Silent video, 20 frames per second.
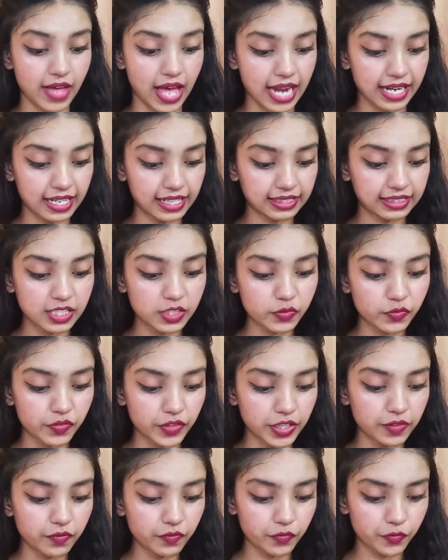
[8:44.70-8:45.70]
added these
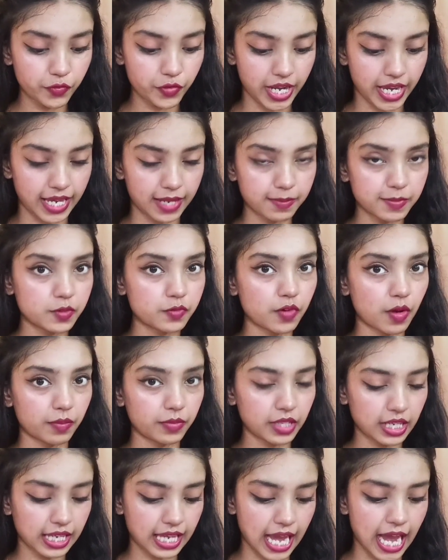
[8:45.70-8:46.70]
film frames from
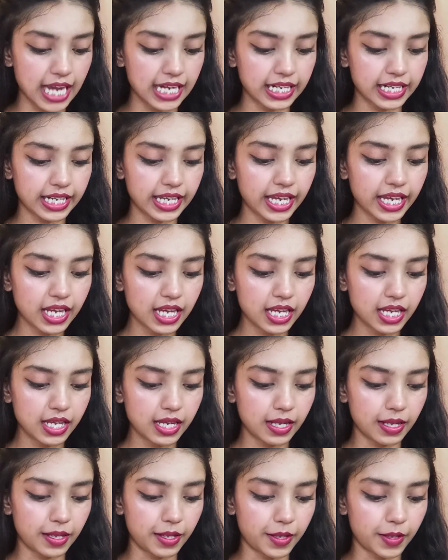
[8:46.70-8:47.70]
the gallery
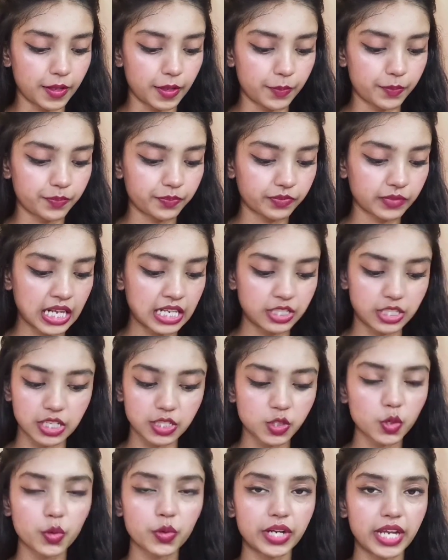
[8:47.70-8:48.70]

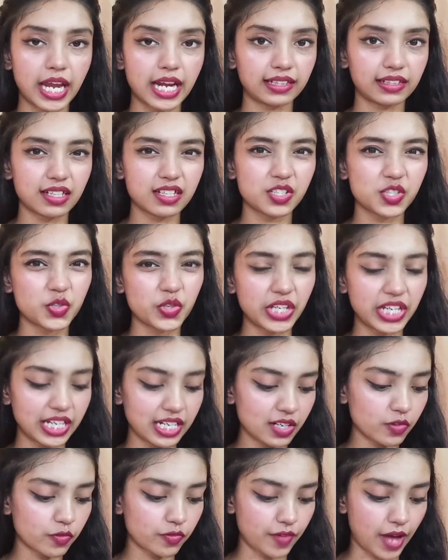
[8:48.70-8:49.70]
just to create this
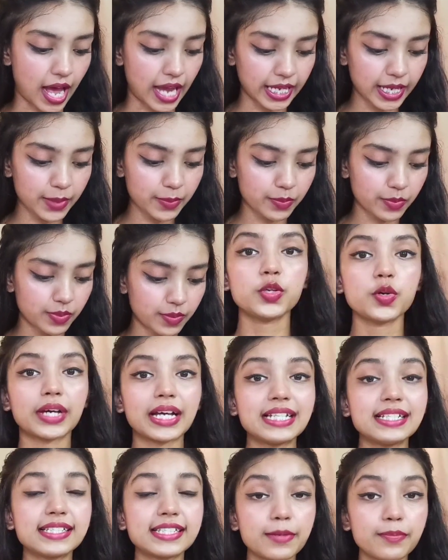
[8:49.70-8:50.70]
real vibe. You
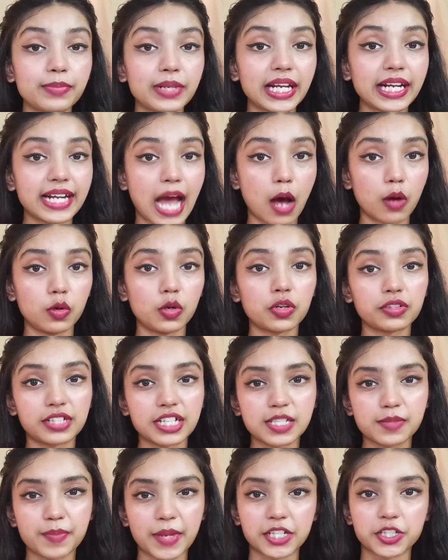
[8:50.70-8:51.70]
can simply download
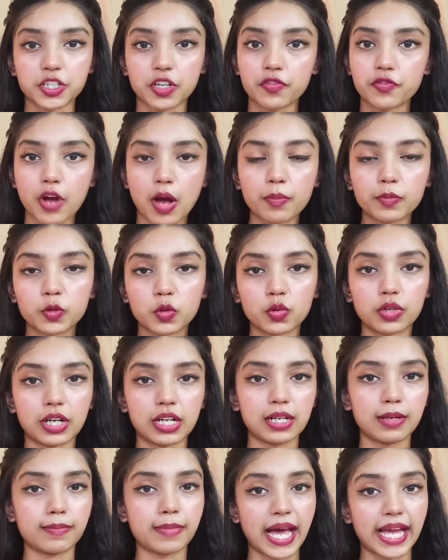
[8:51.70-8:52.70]
this picture from
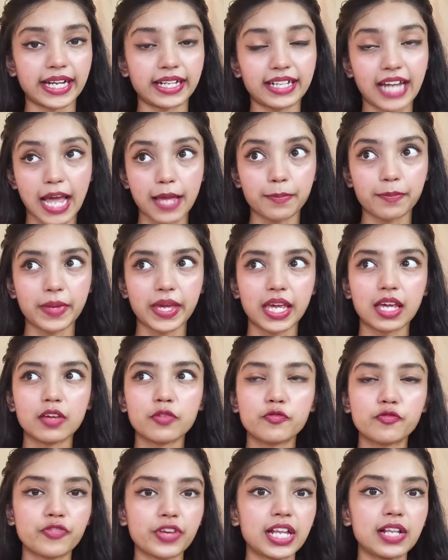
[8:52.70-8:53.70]
Google by typing
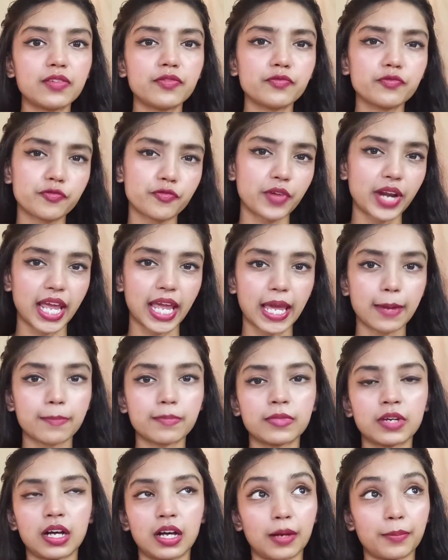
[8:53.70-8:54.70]
film
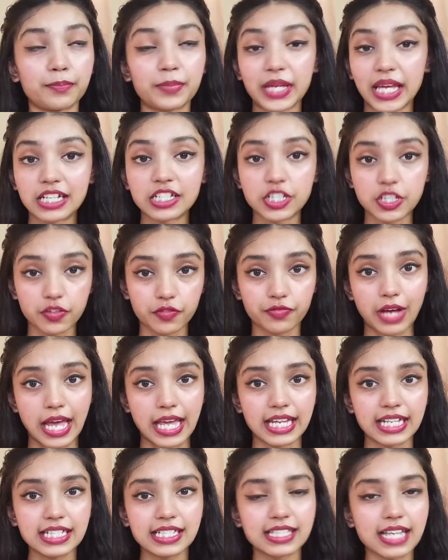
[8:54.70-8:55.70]
frame PNG
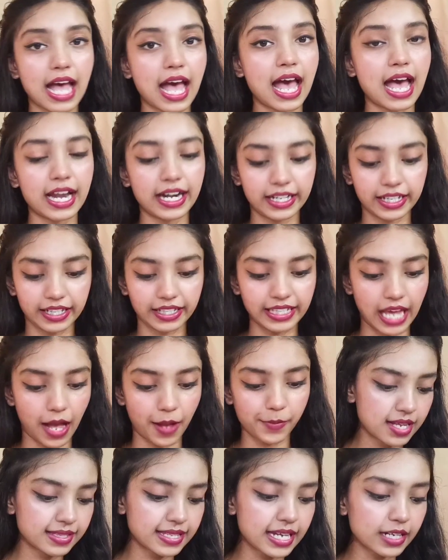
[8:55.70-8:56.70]
files, and yeah.
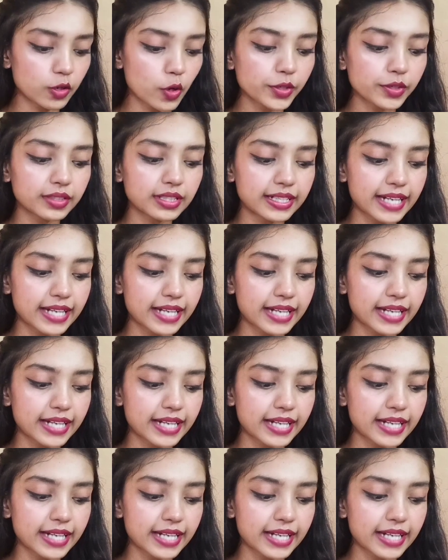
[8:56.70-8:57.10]
Then going to the